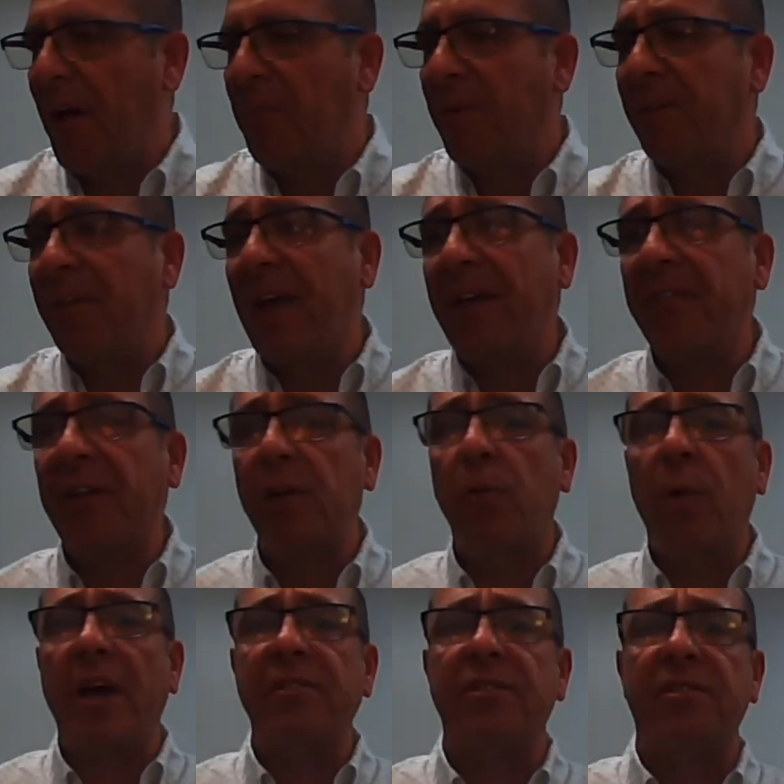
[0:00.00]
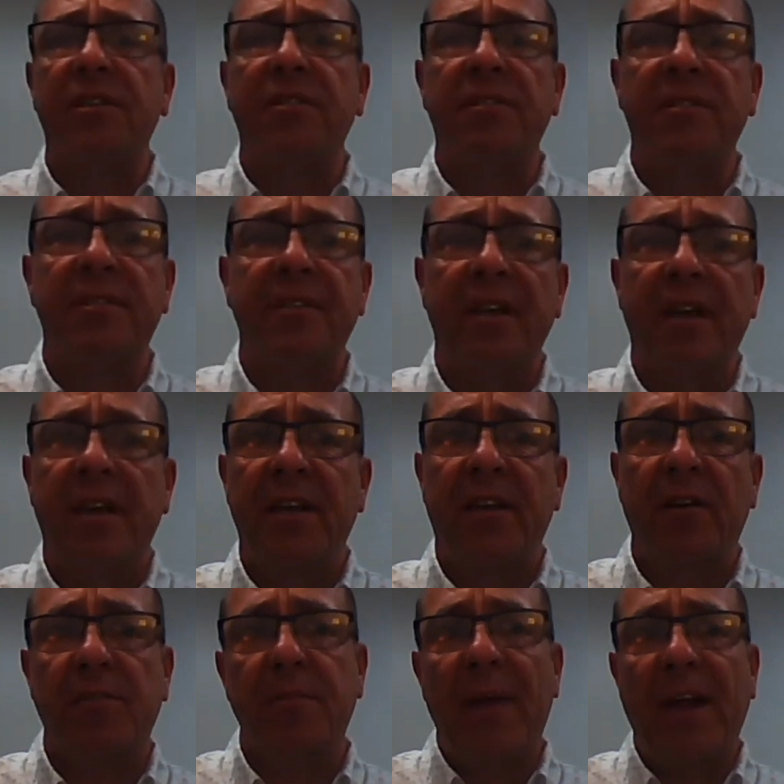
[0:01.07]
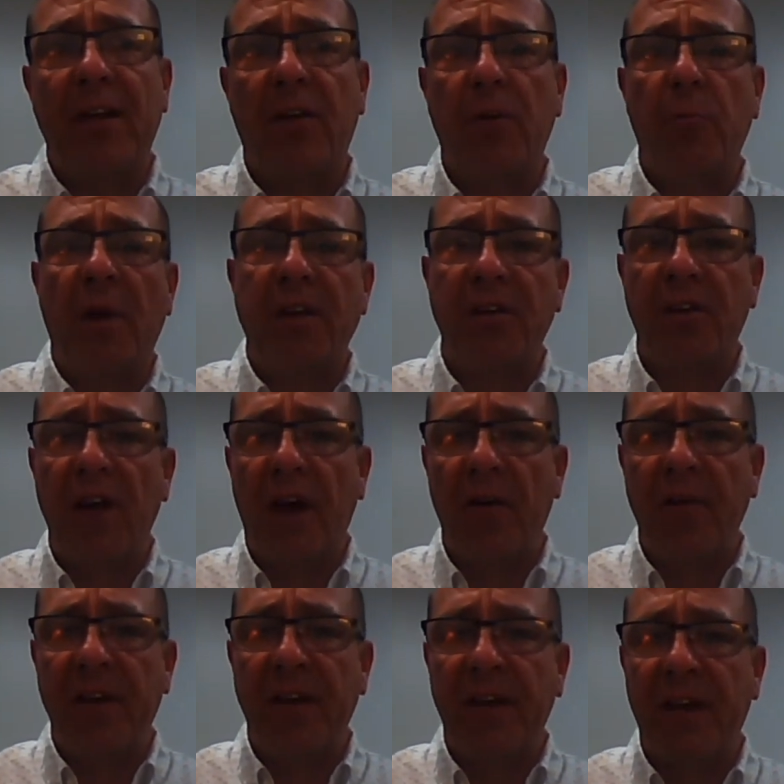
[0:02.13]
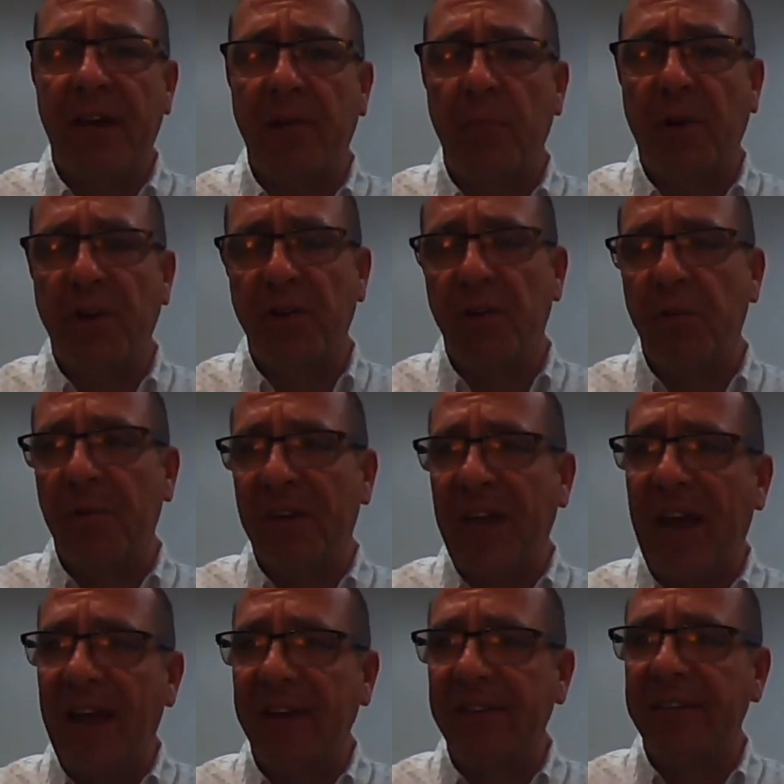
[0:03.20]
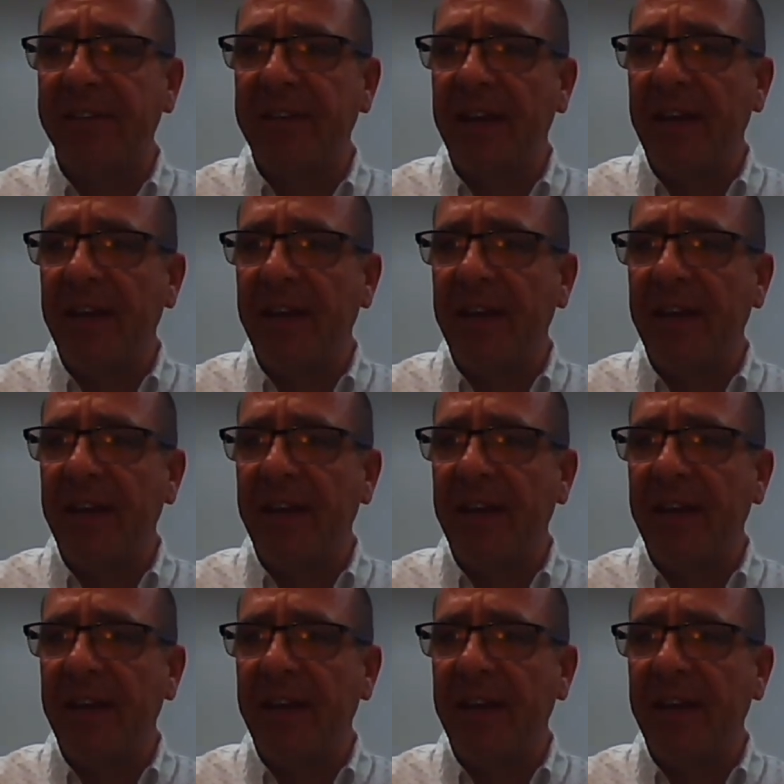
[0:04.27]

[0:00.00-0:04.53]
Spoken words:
But if you have any questions, depending on where you're going and what you're doing next,